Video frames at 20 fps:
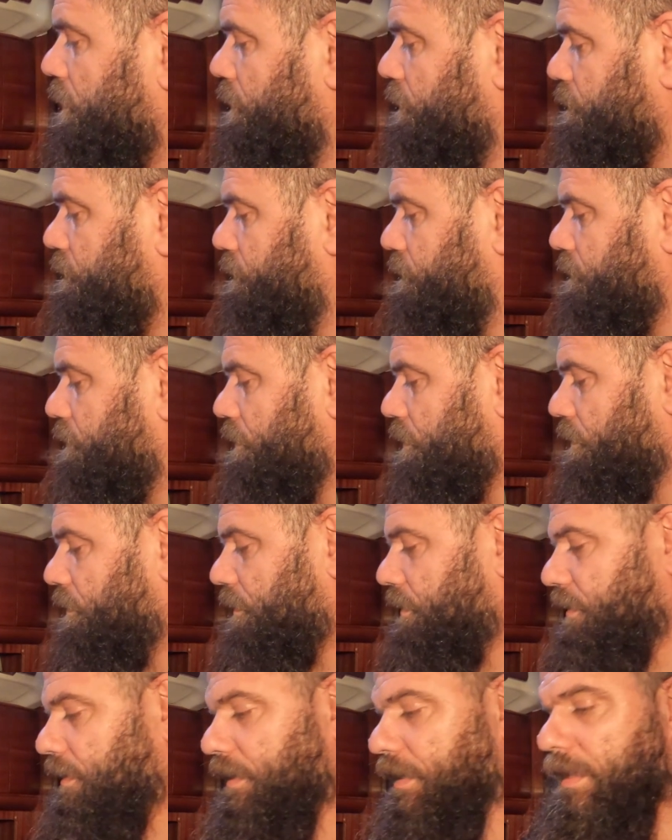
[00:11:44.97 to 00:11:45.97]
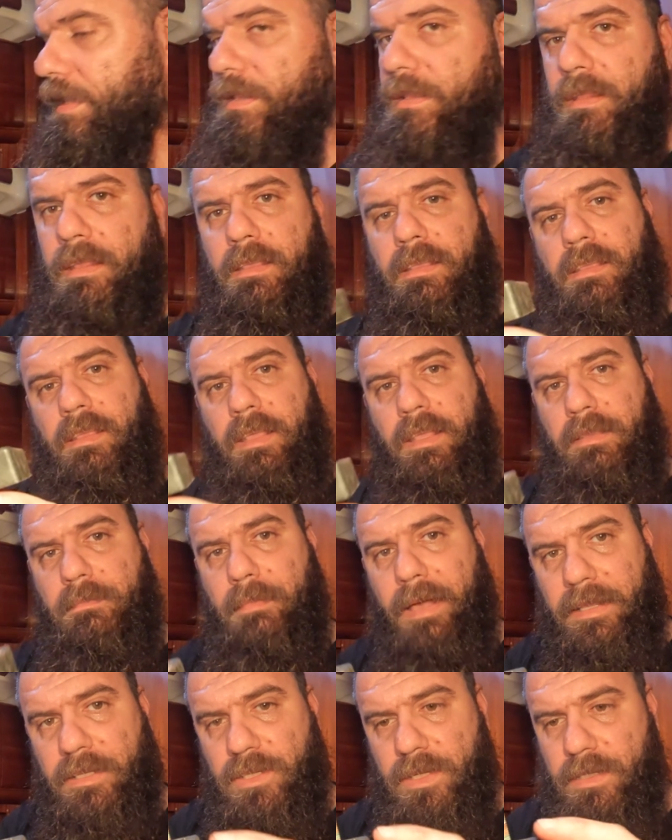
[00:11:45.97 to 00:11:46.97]
So, and it
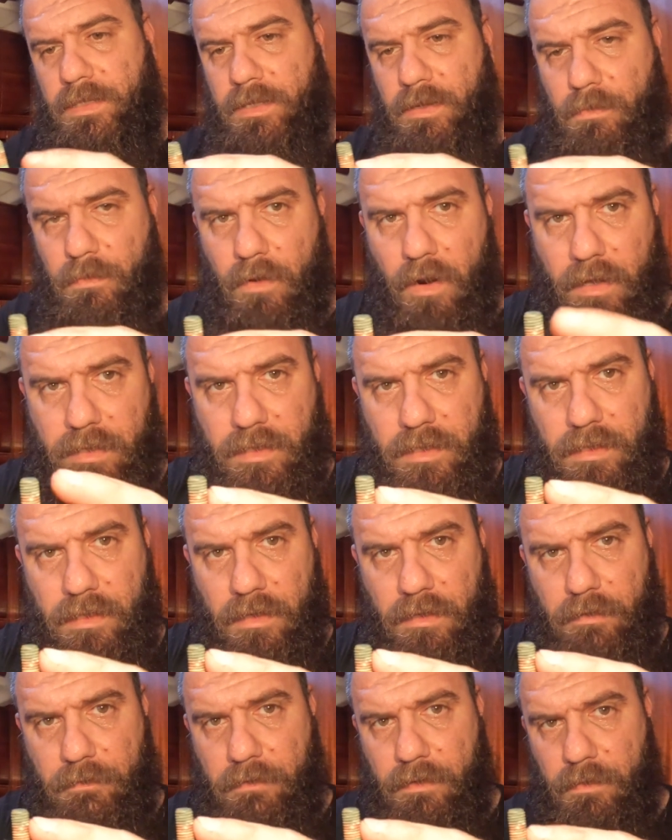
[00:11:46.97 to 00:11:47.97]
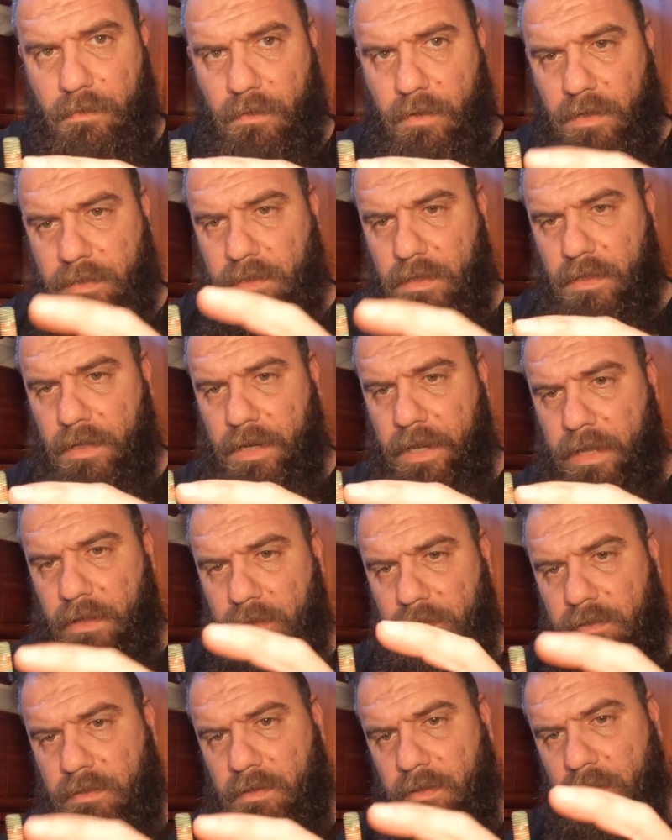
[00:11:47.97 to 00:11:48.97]
matches the rust, the different rust on the
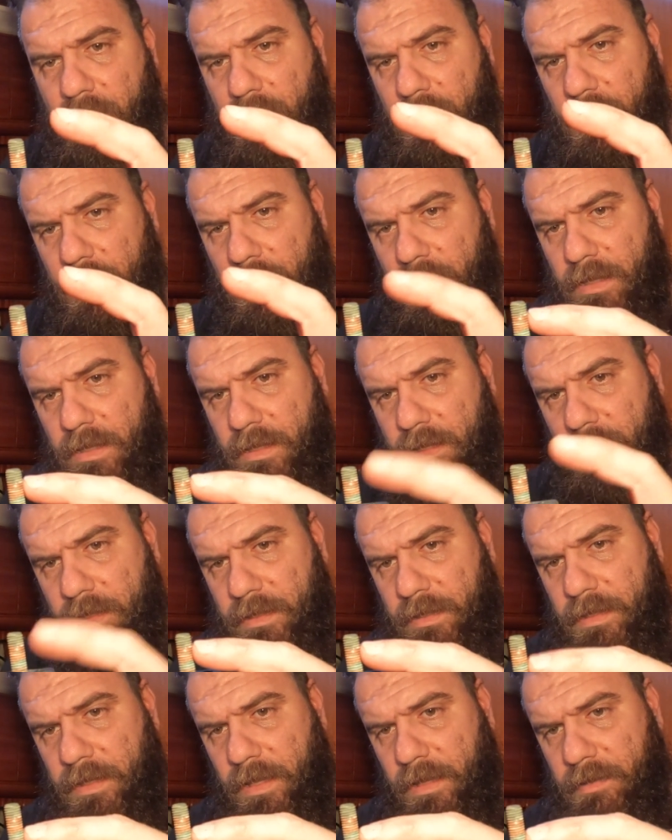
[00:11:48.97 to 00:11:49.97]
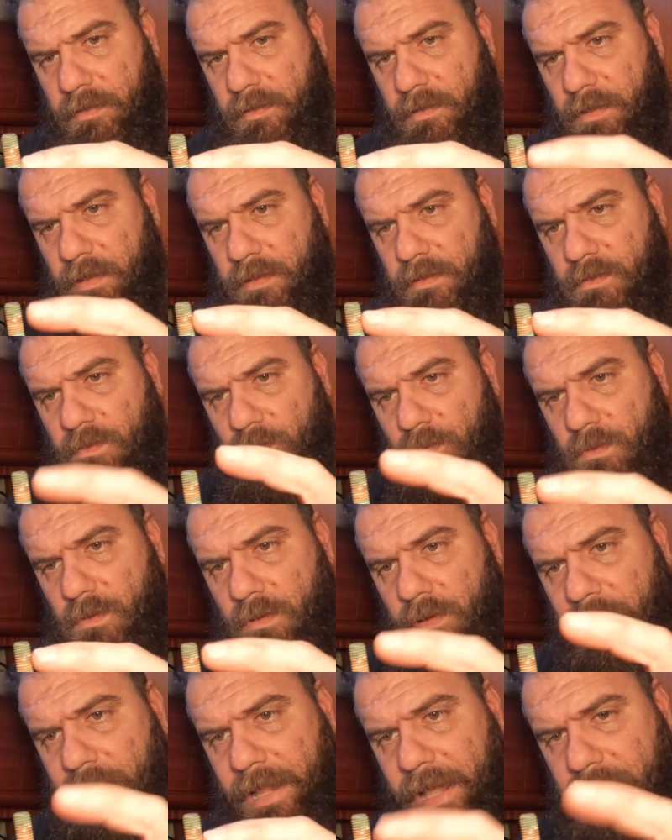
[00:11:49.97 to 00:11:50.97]
nails. This is
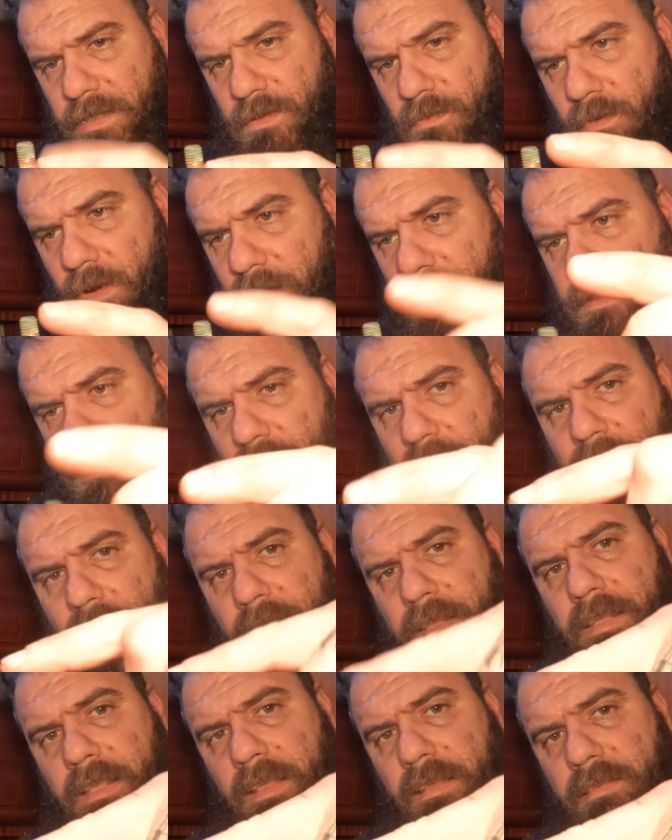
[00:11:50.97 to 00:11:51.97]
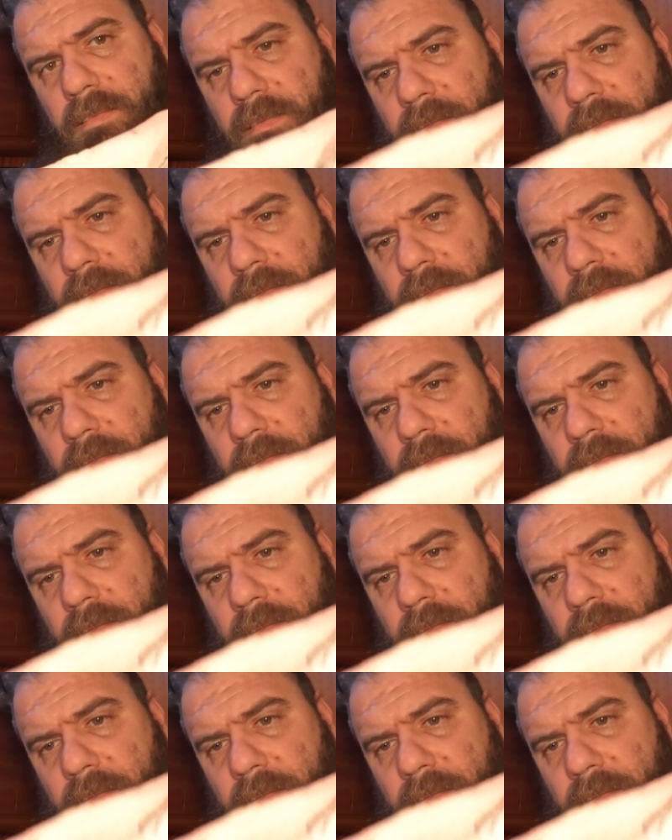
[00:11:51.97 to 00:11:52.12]
less rusted than this.